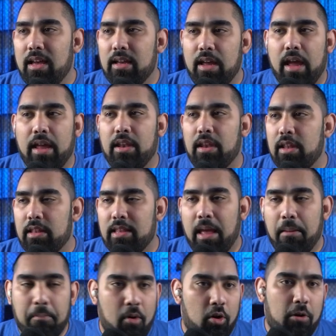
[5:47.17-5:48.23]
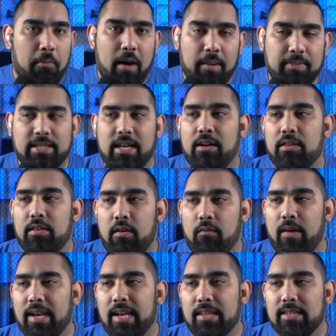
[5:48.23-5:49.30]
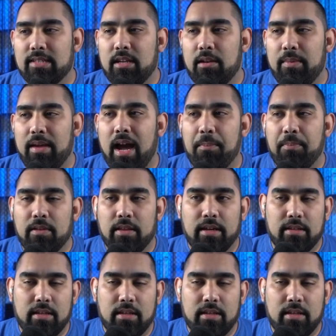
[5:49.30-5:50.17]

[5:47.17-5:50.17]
and that modal pops out. That right now, this is gonna be hyperlinked,